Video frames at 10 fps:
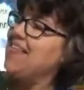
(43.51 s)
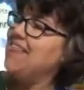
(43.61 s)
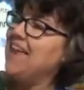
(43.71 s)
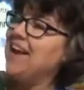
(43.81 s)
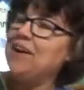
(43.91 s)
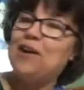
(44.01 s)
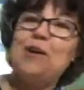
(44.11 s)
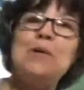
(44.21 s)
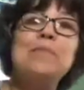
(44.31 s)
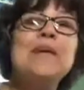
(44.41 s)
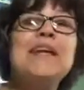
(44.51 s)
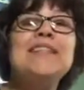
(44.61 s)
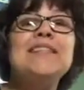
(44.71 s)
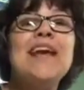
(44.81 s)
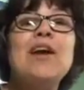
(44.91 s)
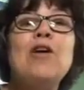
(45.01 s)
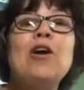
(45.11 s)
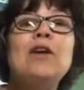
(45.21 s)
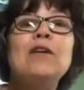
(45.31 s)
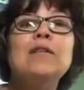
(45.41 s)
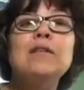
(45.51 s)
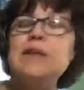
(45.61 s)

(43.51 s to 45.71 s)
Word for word: there means they are.